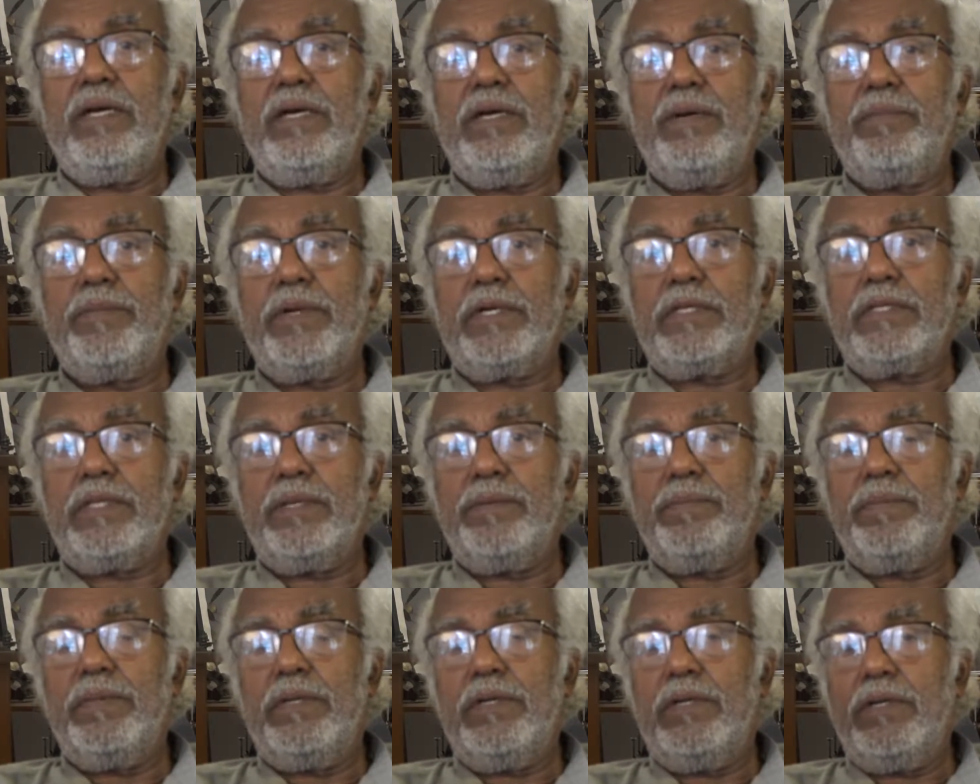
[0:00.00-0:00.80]
among
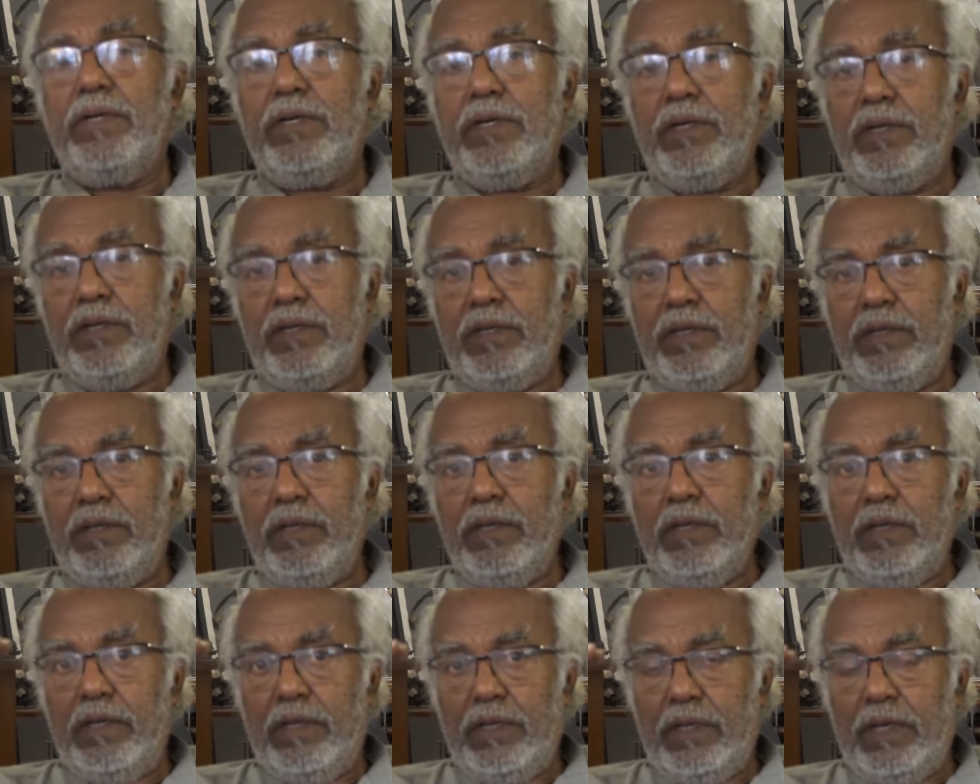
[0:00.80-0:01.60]
the
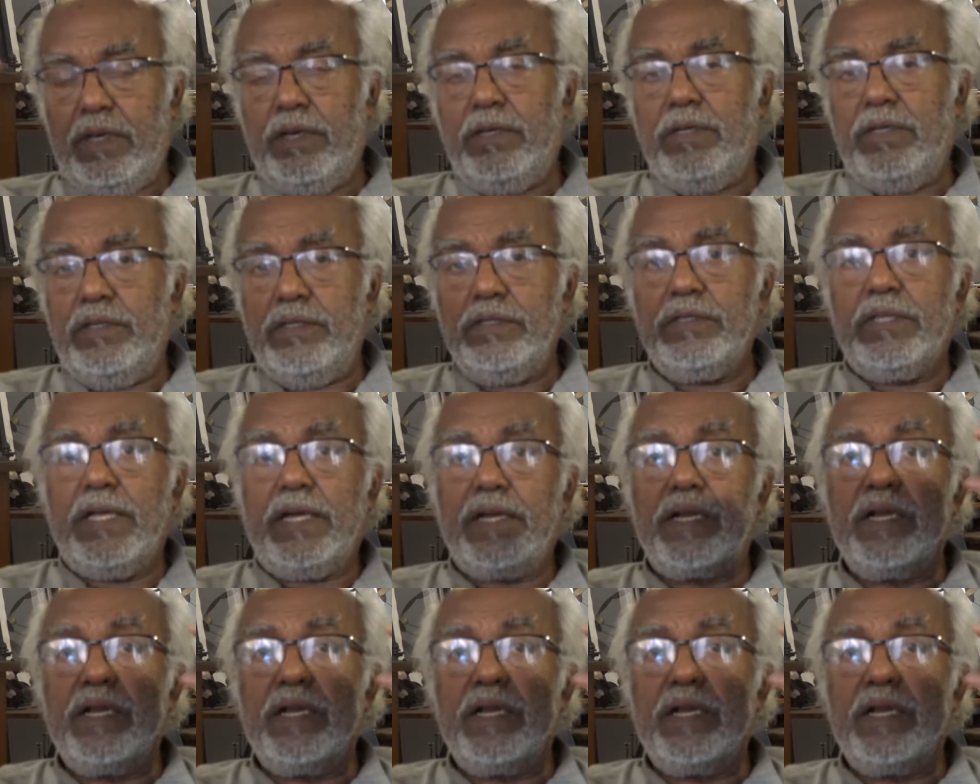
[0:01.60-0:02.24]
in their